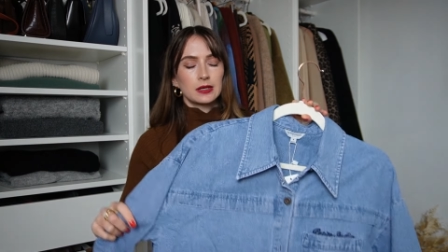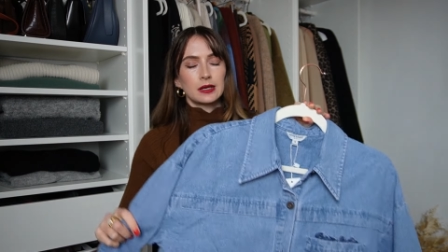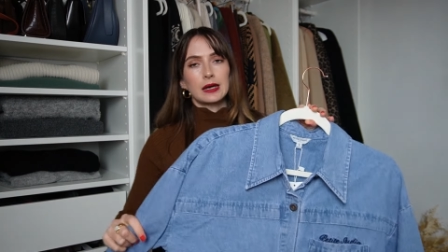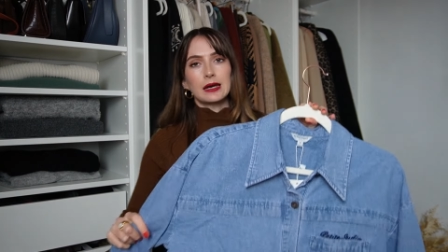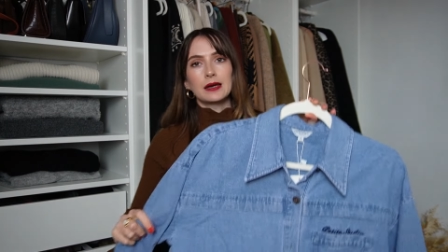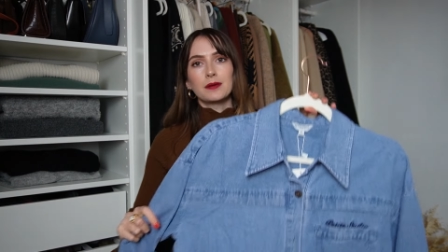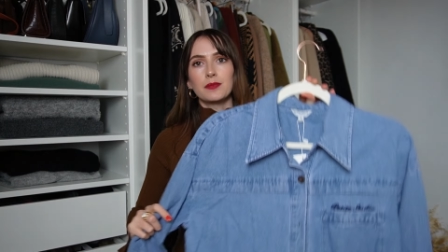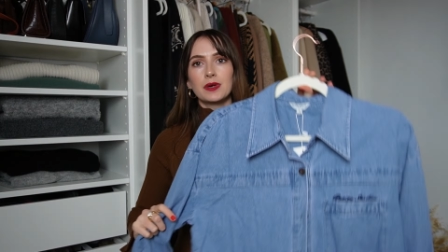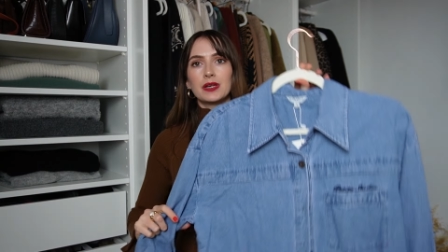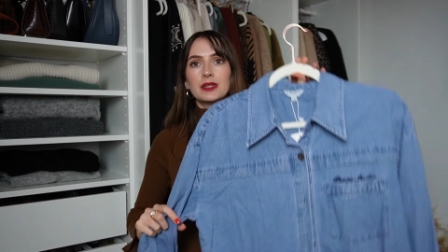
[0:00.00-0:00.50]

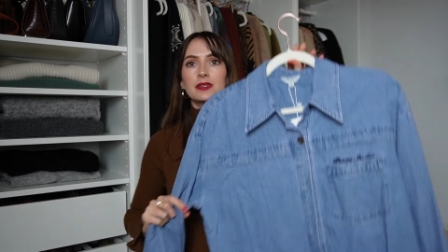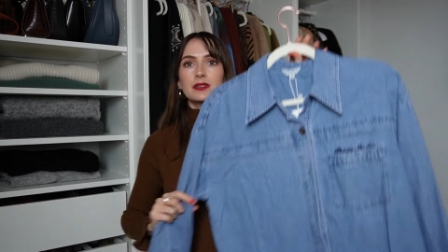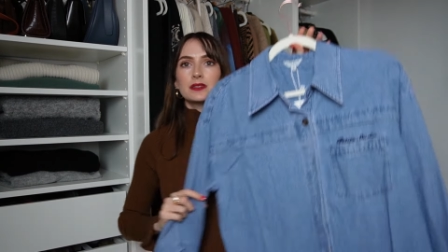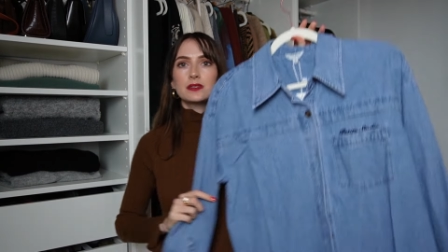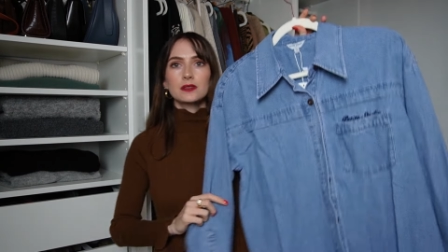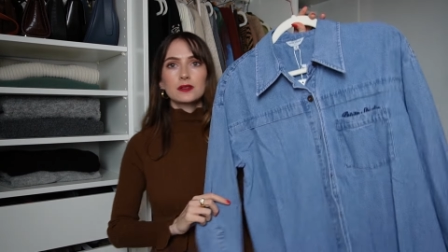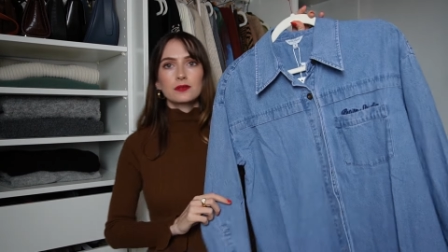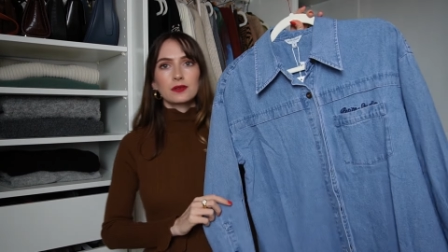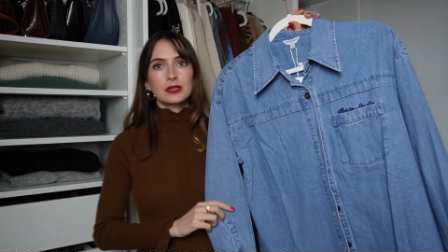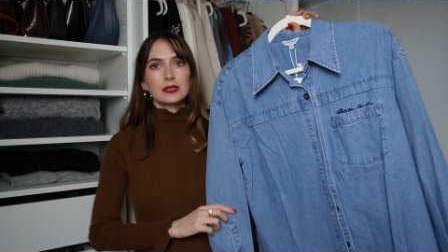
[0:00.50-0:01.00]
And this
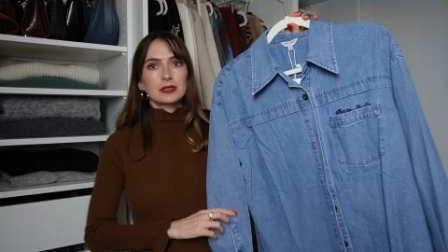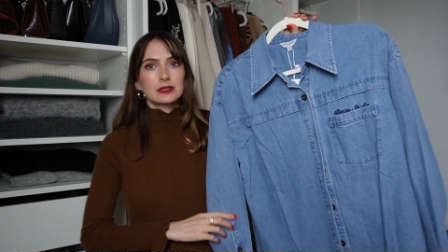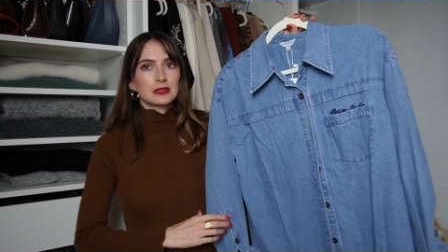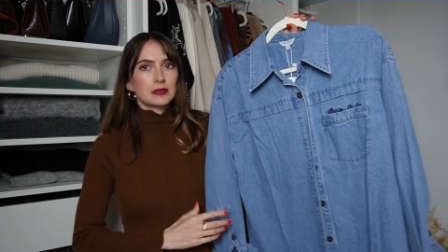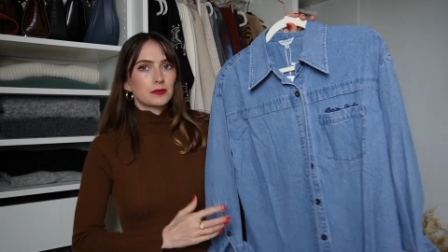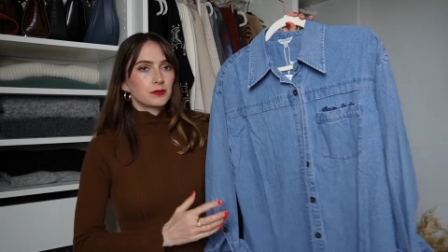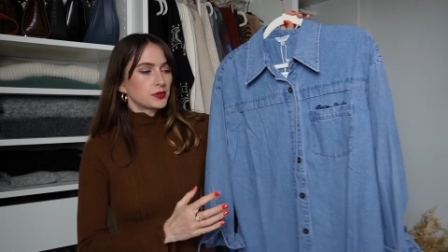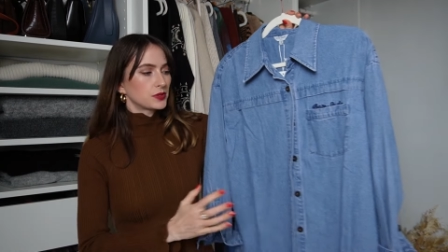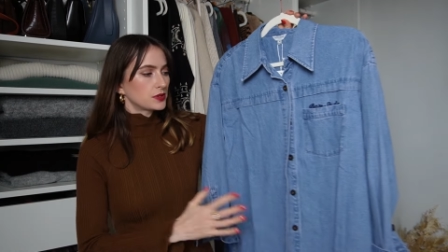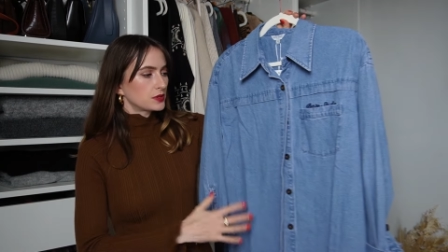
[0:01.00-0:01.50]
is a great
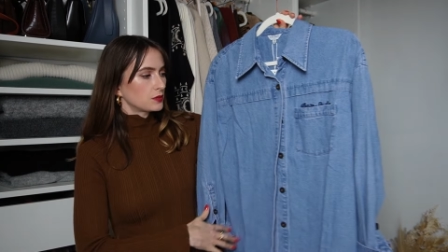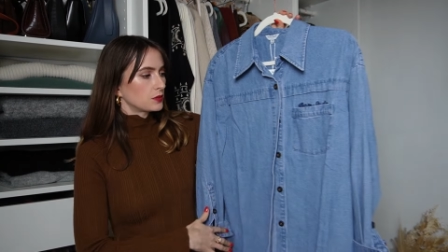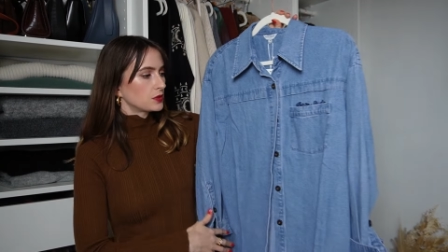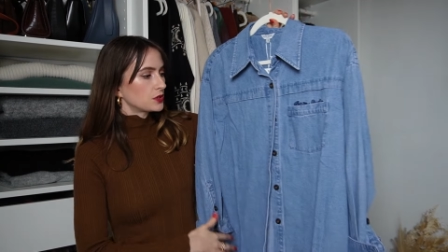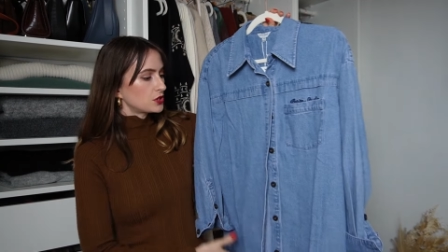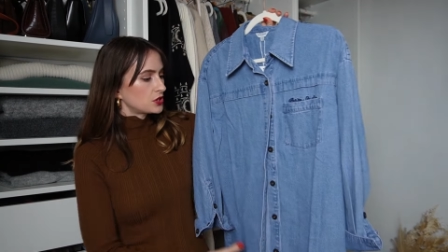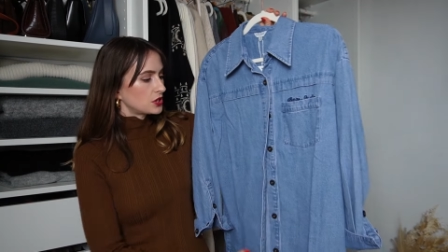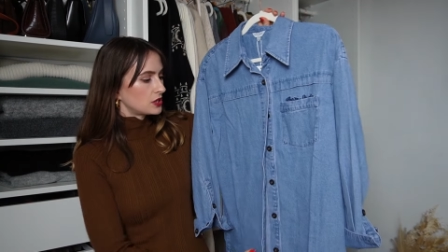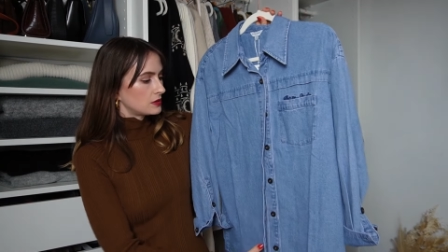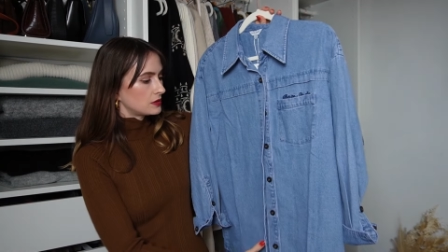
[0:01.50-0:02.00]
example. So I want
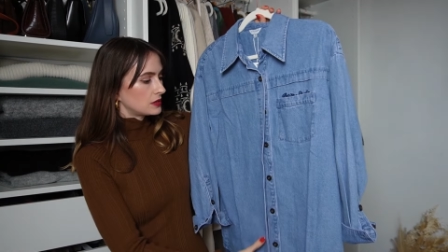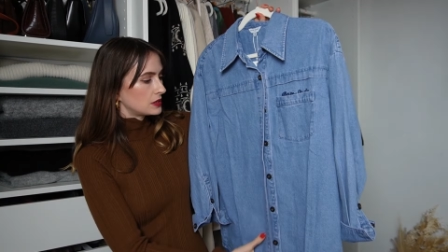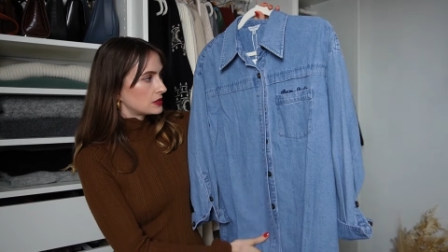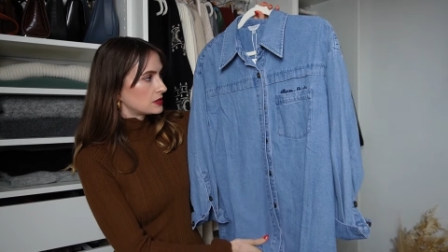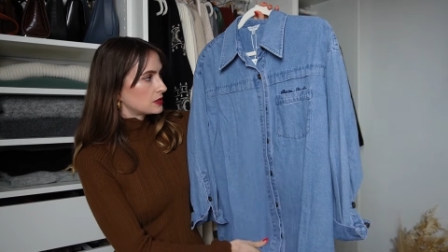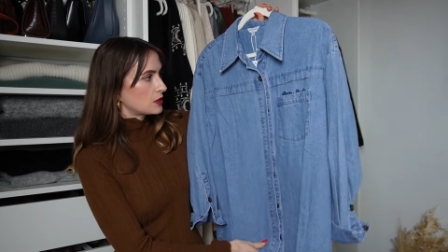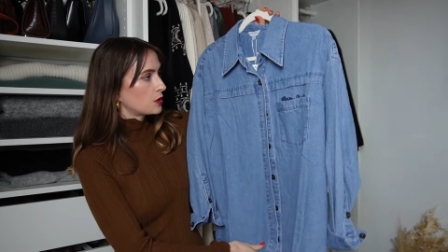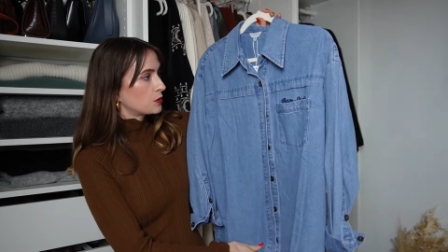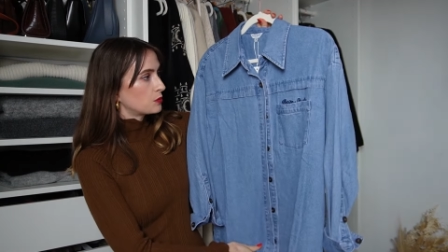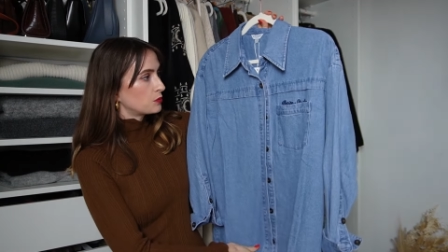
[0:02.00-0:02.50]
to share
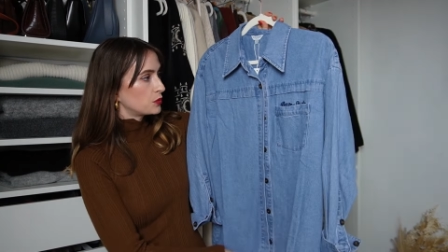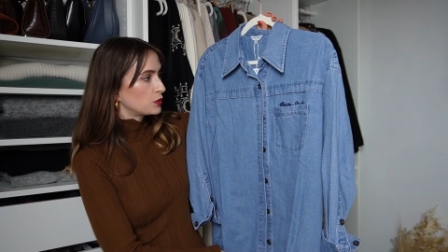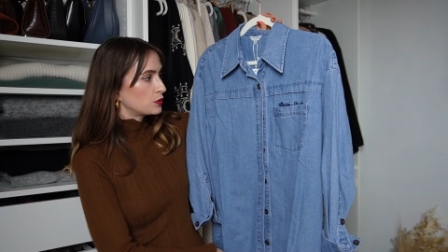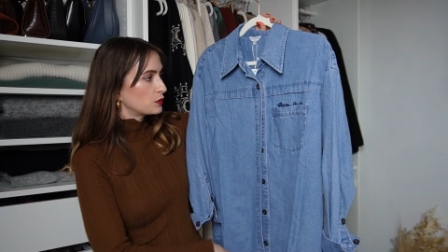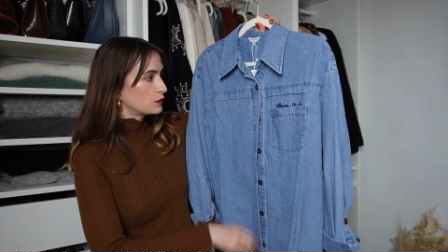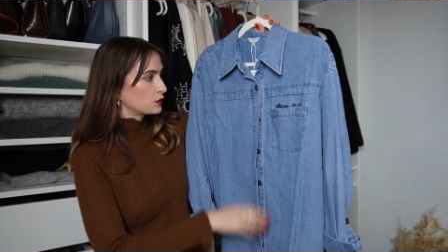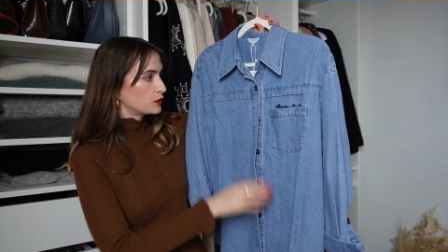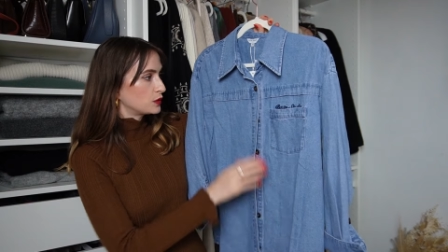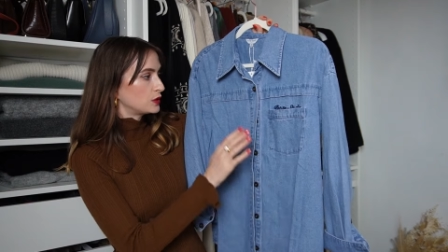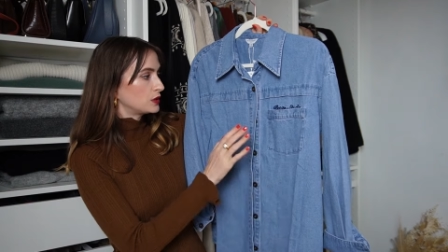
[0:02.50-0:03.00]
this
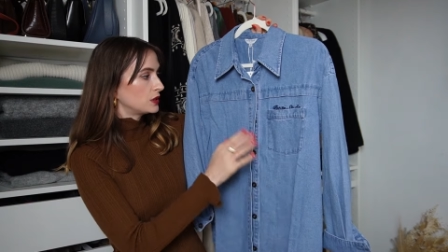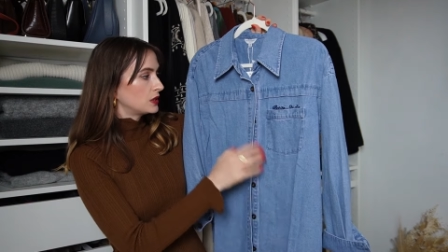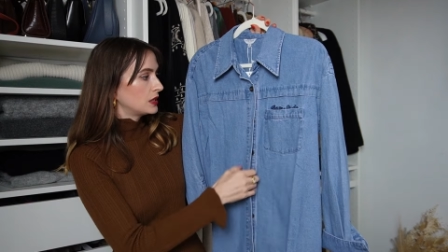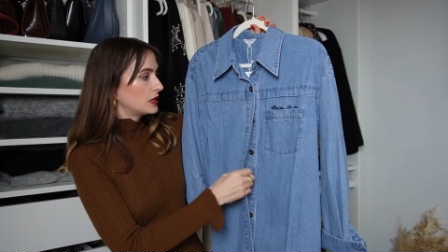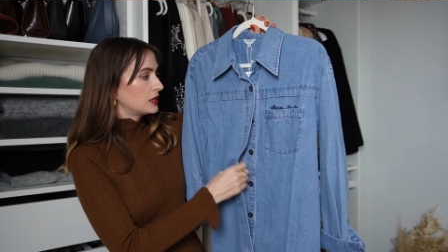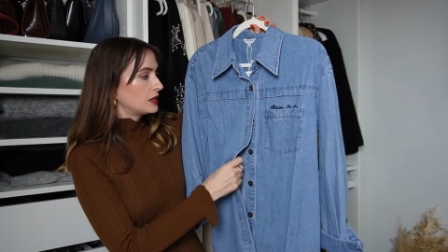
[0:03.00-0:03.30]
beautiful